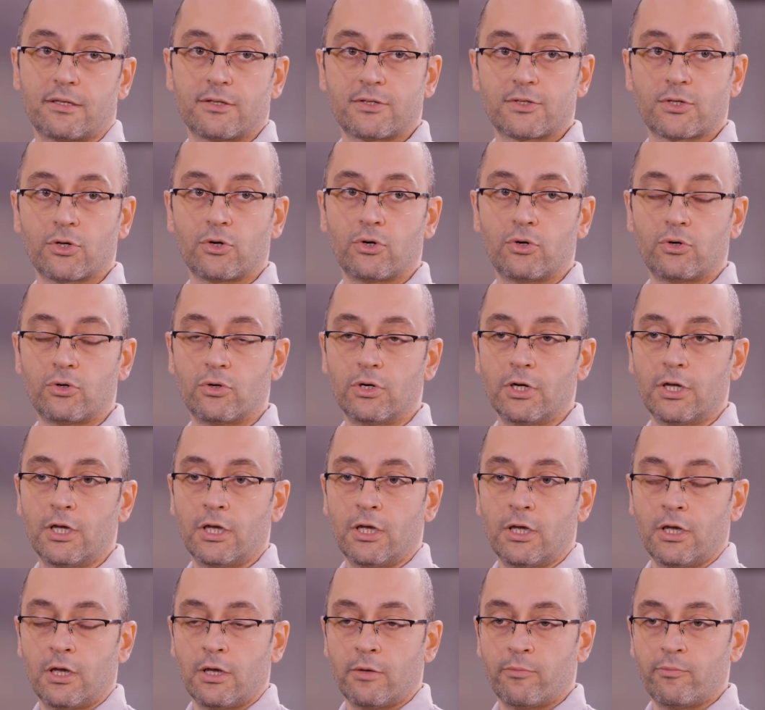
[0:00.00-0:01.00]
So
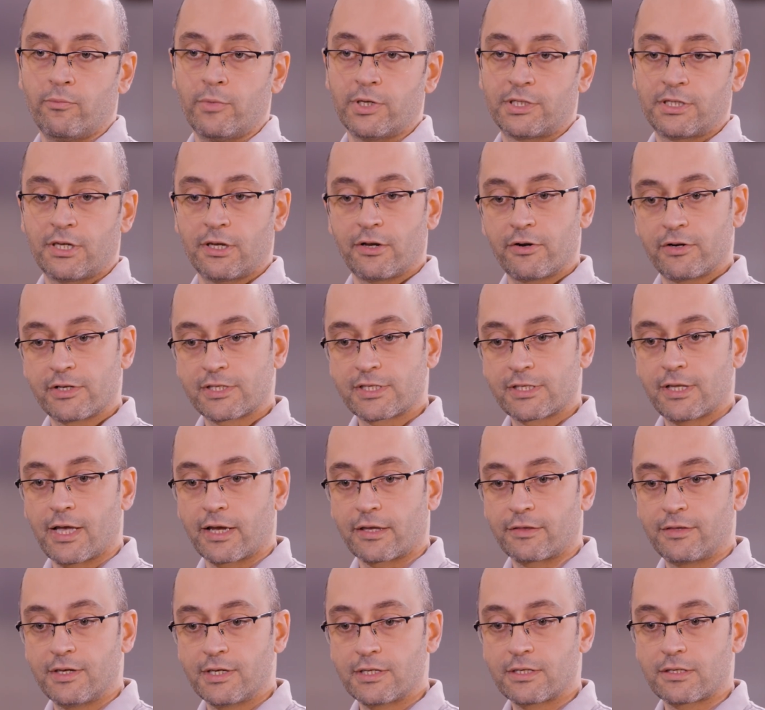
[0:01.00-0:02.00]
materials
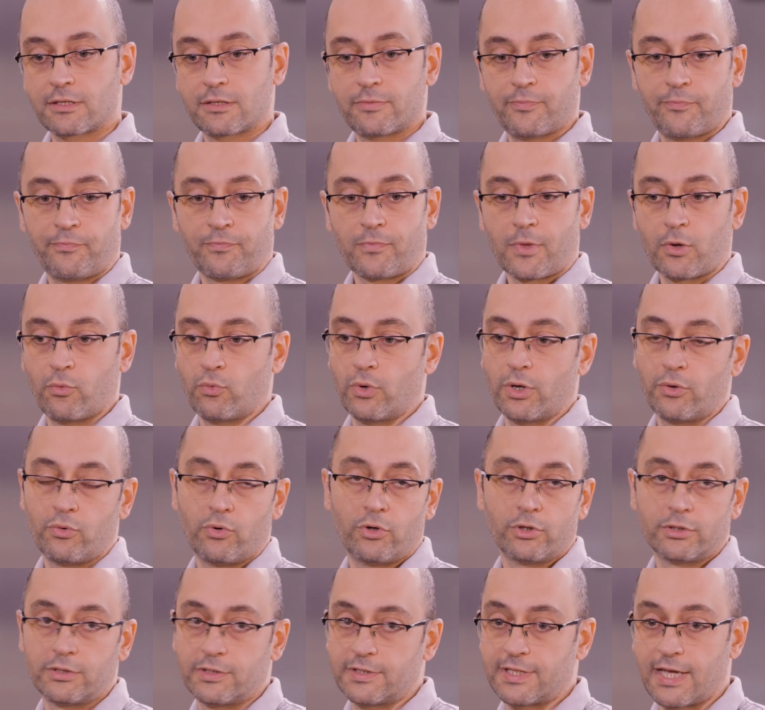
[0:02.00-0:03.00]
like this we
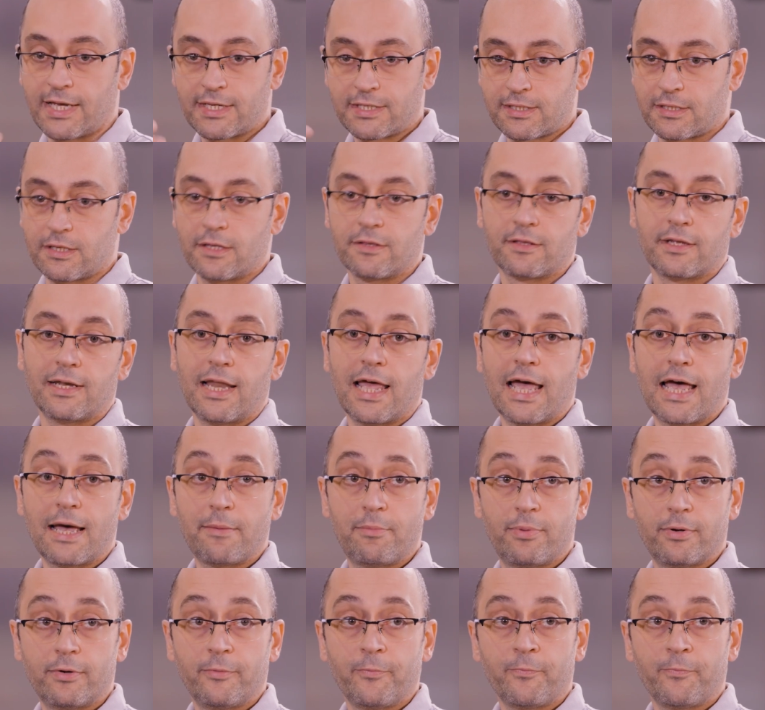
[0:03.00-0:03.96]
would test in the lab,